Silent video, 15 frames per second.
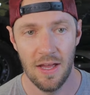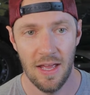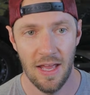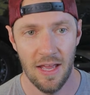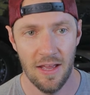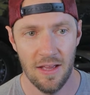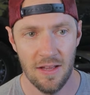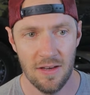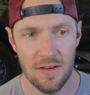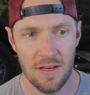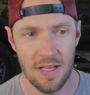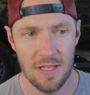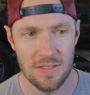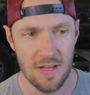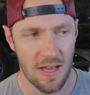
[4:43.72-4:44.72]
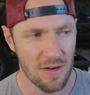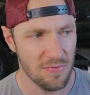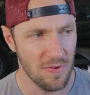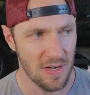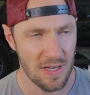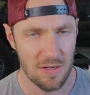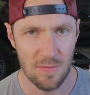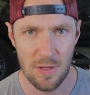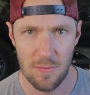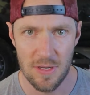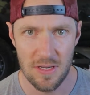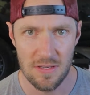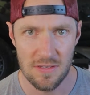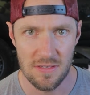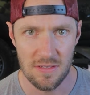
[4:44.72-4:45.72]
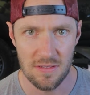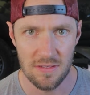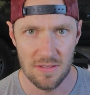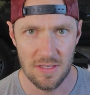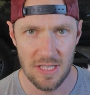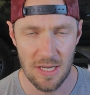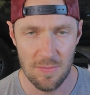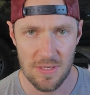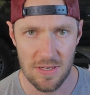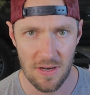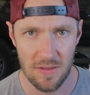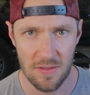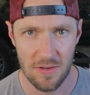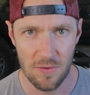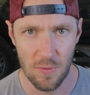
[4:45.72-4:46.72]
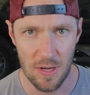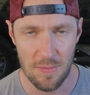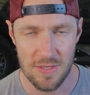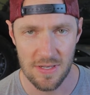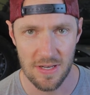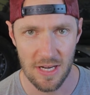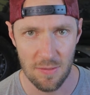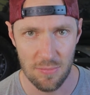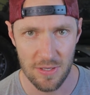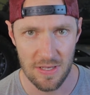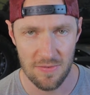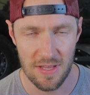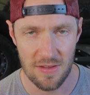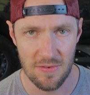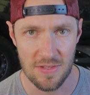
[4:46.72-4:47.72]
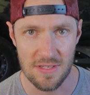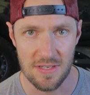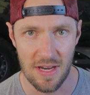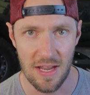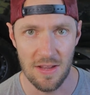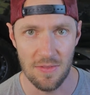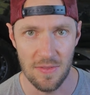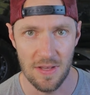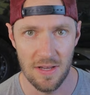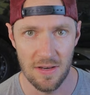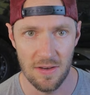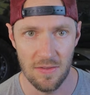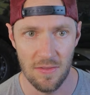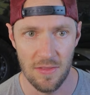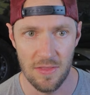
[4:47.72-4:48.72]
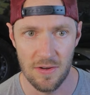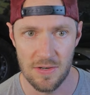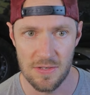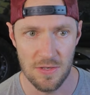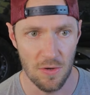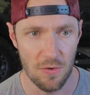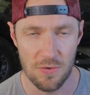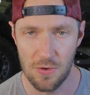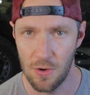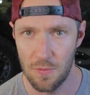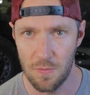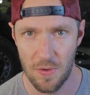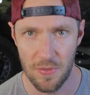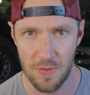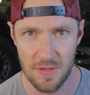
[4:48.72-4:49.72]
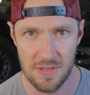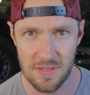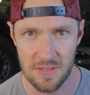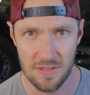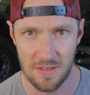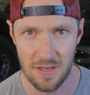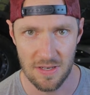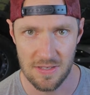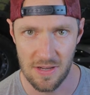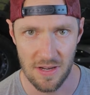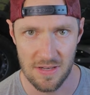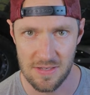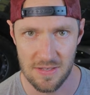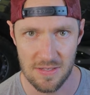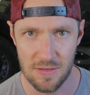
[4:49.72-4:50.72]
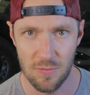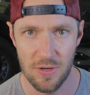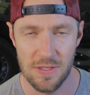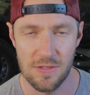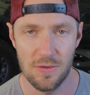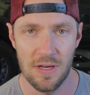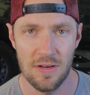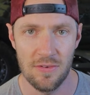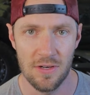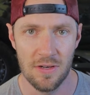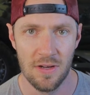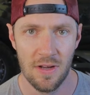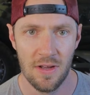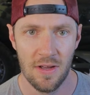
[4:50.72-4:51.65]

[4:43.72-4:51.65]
And it's kind of funny to me because Gibson on their website, I believe they even state that there's no drone with this exhaust system whatsoever.